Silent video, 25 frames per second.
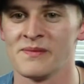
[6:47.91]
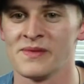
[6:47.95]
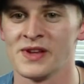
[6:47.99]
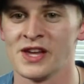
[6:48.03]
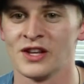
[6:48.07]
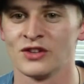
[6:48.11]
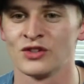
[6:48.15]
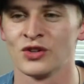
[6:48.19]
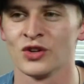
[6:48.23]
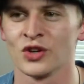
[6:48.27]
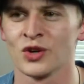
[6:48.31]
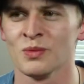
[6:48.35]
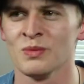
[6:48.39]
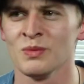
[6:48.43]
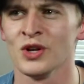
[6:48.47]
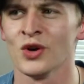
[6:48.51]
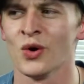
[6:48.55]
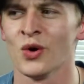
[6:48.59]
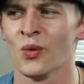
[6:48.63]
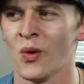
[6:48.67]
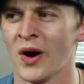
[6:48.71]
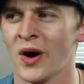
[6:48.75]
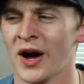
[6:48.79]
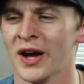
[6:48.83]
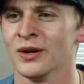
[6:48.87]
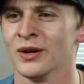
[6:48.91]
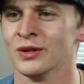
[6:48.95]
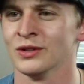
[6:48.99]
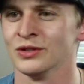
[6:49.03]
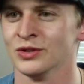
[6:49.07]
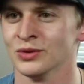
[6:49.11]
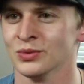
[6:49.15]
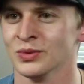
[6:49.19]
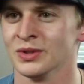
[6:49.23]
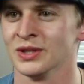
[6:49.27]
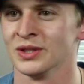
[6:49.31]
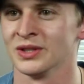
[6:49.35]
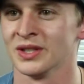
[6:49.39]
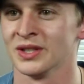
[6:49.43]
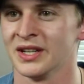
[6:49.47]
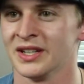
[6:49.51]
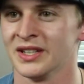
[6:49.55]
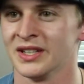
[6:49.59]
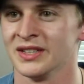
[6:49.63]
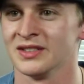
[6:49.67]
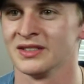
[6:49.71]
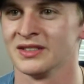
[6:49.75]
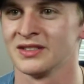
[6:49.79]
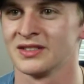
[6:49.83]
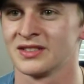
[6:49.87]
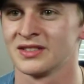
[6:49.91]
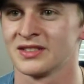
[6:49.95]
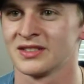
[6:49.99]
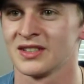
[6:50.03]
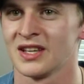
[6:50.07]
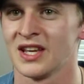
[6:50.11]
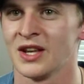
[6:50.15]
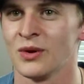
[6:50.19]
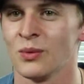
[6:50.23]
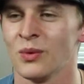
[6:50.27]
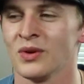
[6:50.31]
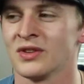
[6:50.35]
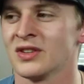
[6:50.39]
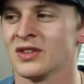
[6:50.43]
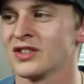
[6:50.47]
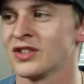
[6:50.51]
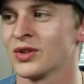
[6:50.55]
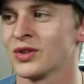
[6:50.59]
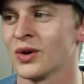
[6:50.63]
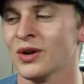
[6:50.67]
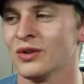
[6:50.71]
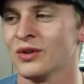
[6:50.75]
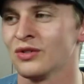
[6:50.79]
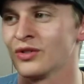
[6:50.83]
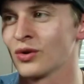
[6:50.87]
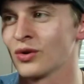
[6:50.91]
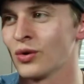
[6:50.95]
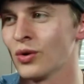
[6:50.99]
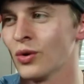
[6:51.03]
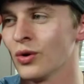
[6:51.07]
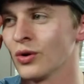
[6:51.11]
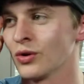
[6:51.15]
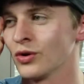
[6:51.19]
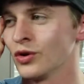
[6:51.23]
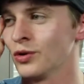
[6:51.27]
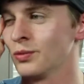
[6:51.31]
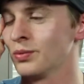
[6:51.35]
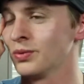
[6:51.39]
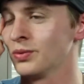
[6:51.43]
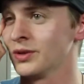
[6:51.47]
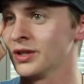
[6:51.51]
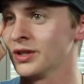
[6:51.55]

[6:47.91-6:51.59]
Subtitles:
It took me a while to realize, and it wasn't until I was a core group